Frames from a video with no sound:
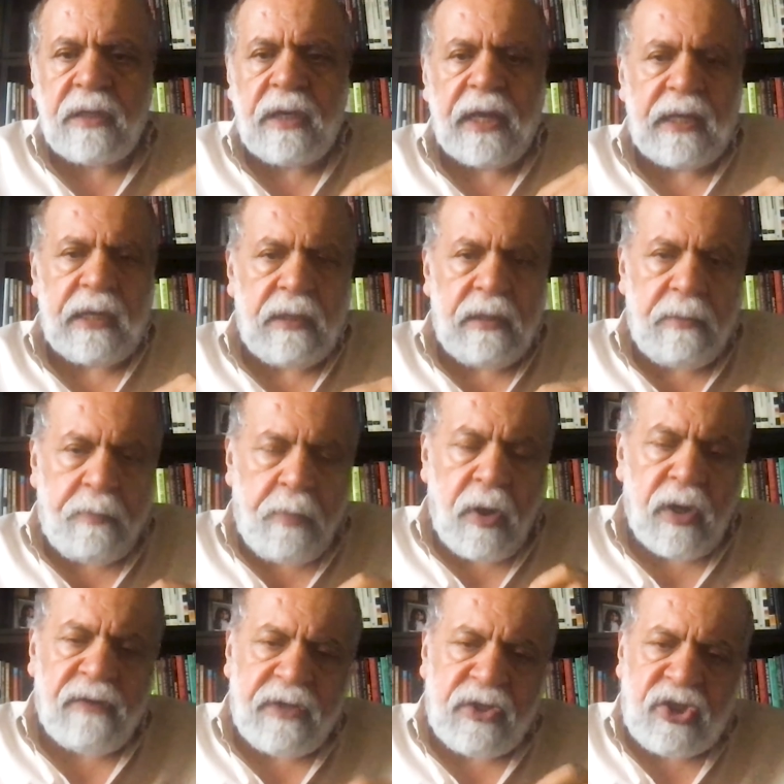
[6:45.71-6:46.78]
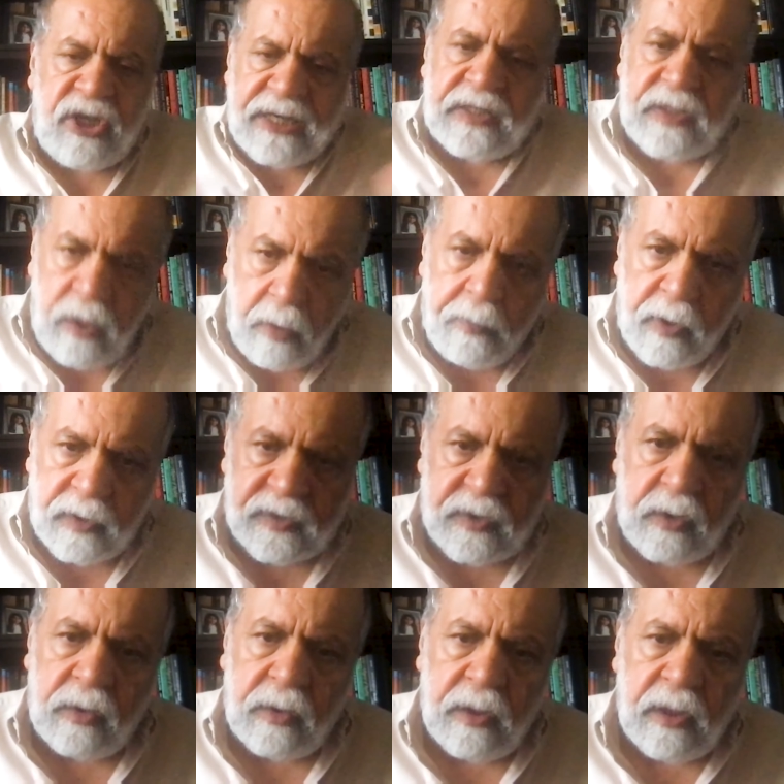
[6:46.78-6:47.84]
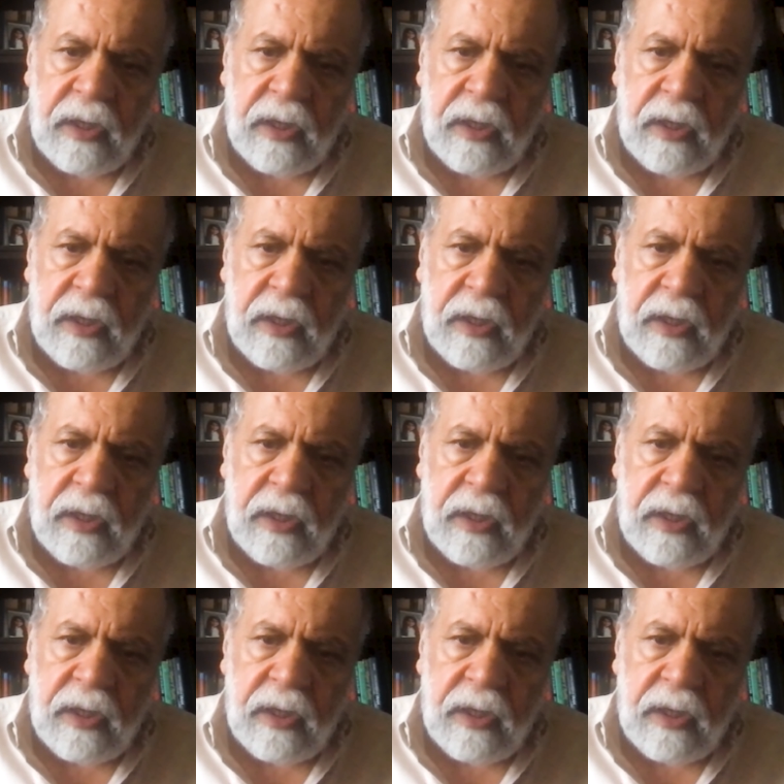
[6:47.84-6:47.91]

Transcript: like a part of a jigsaw puzzle,